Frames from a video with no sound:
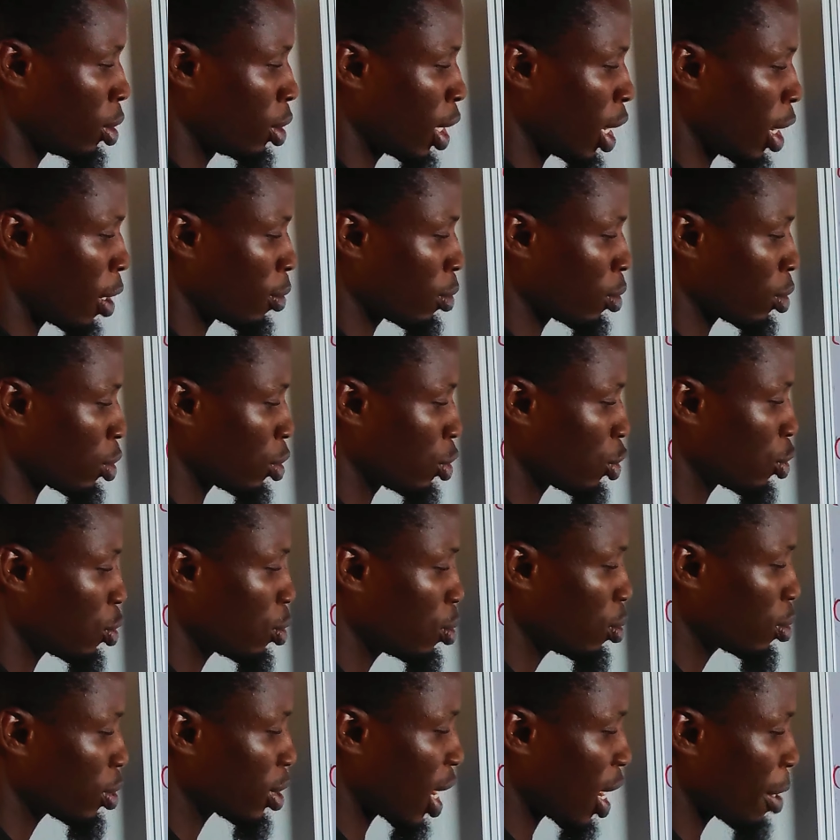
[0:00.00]
Now,
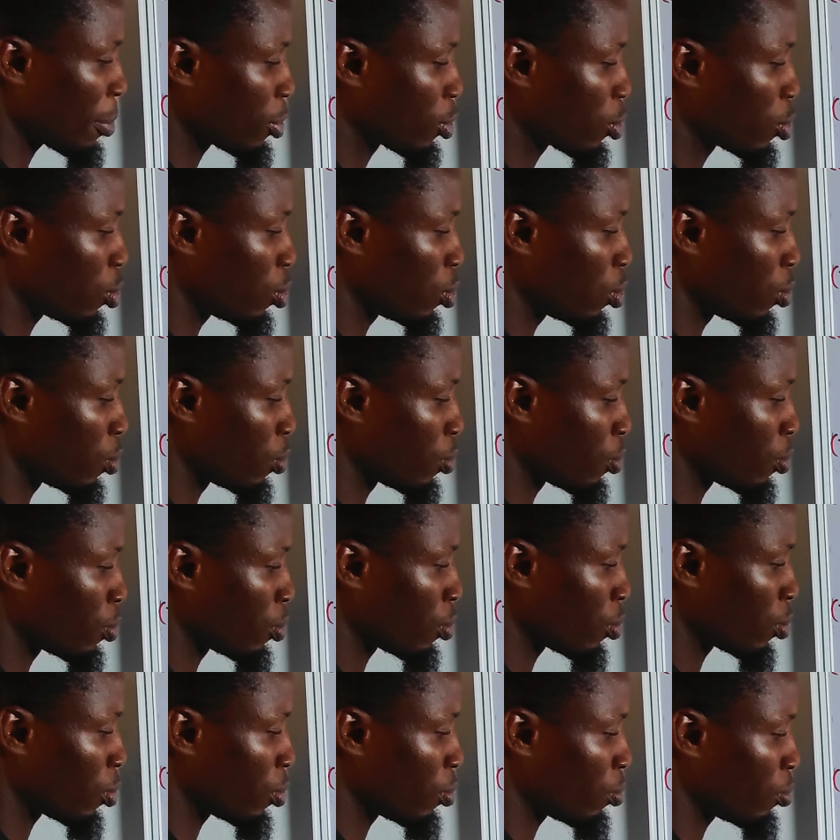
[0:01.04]
2 times 2
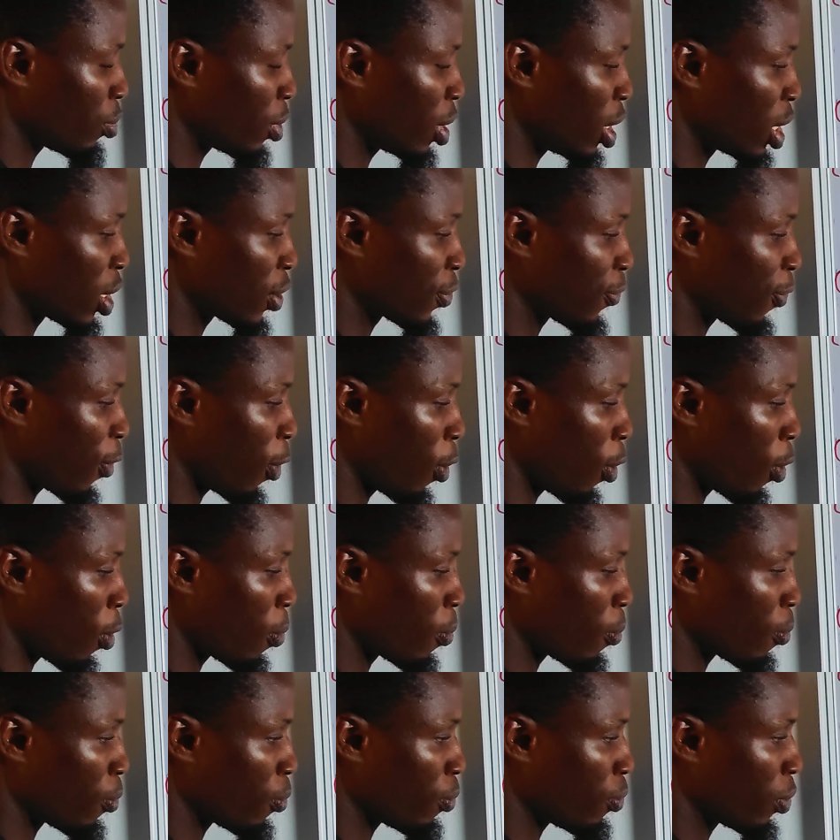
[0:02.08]
is
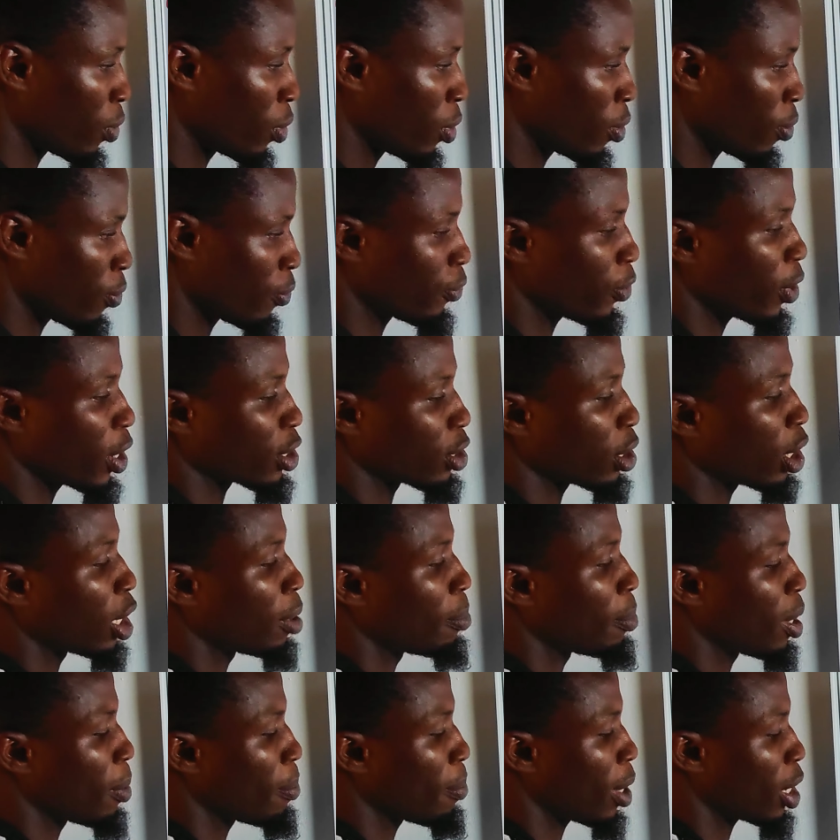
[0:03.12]
4. 4 is not
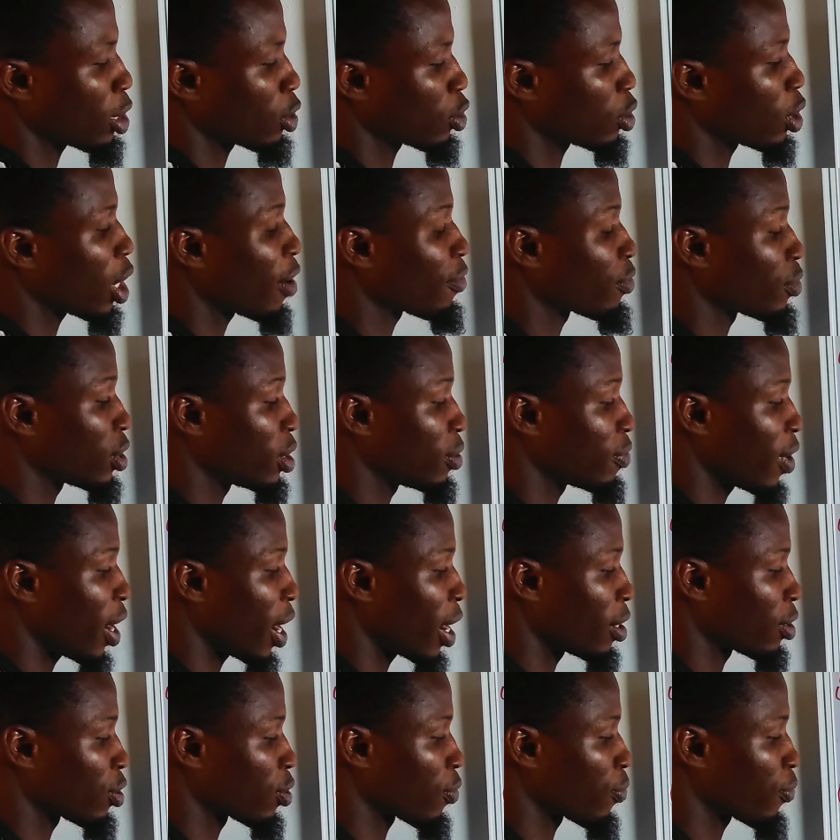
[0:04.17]
a member, so you have to
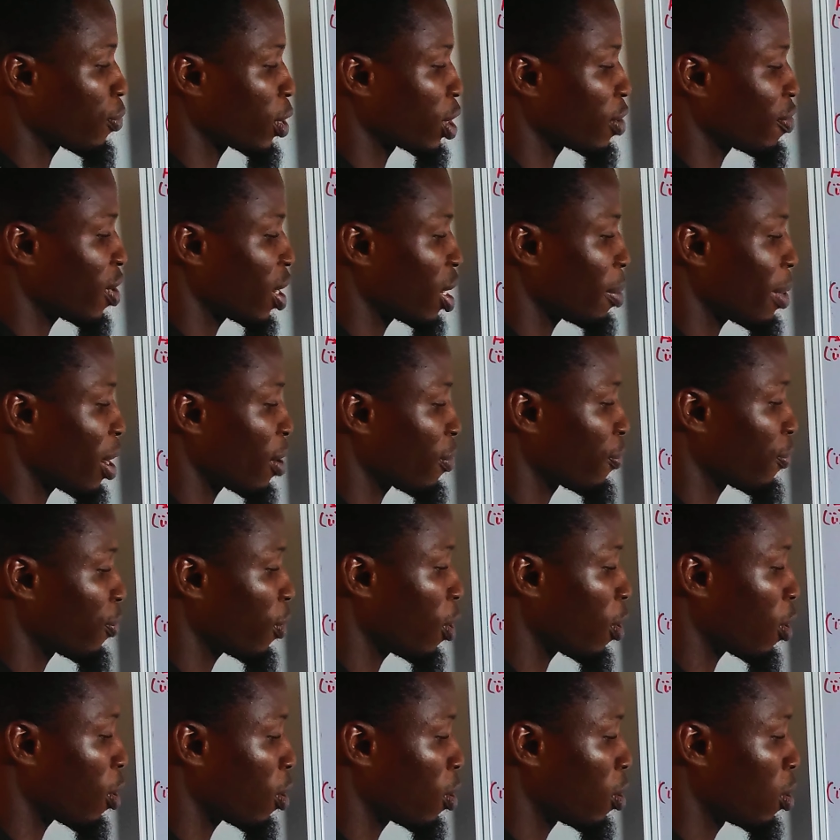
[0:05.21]
divide. So 4 divided by
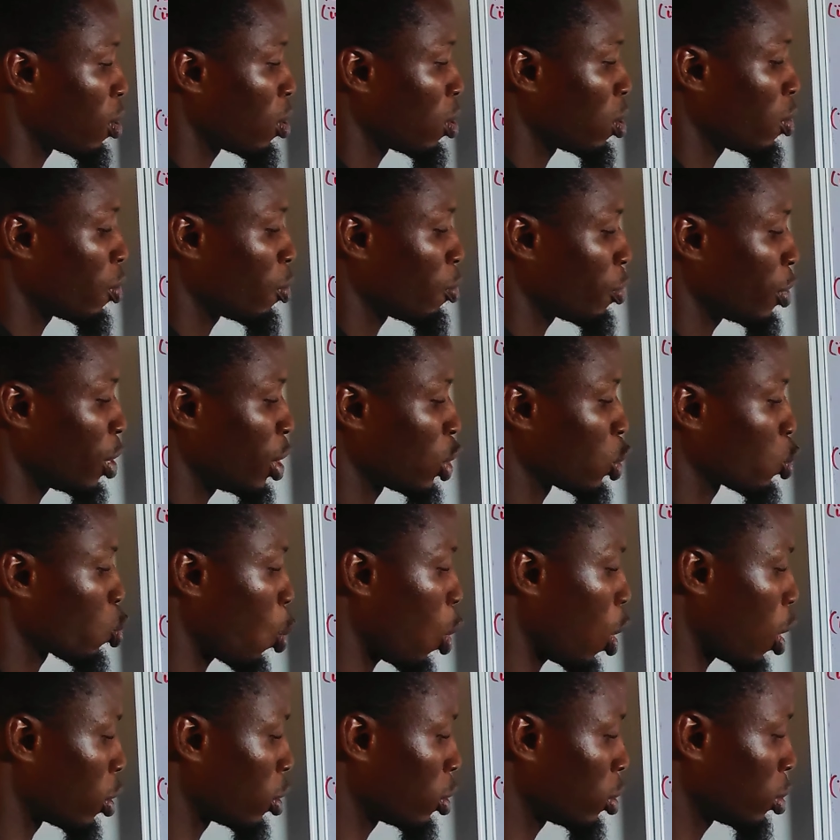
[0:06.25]
4 is
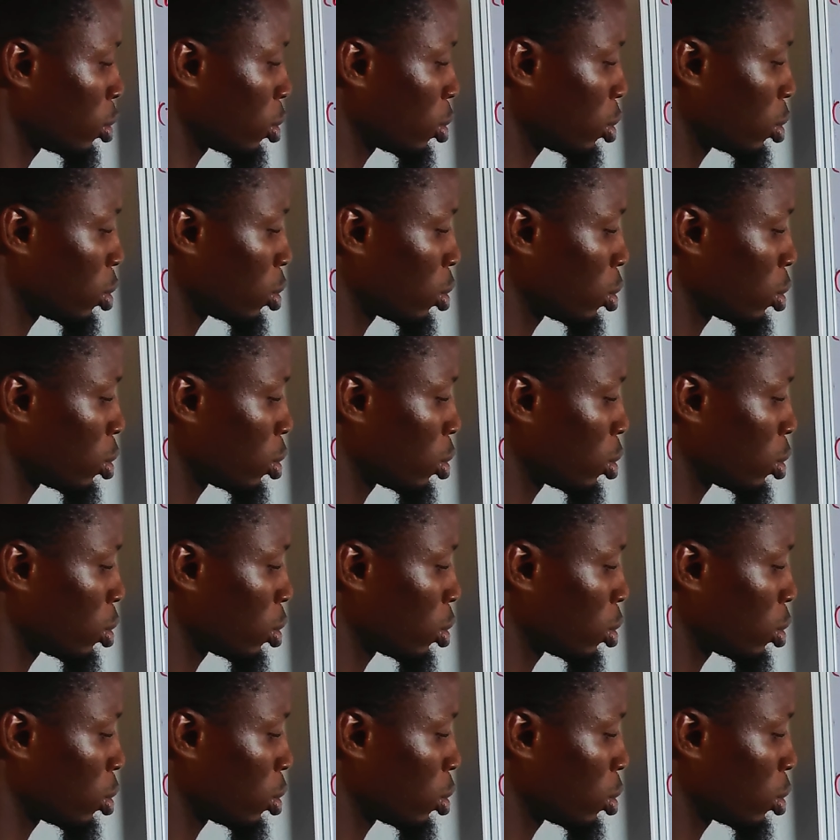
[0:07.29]
1.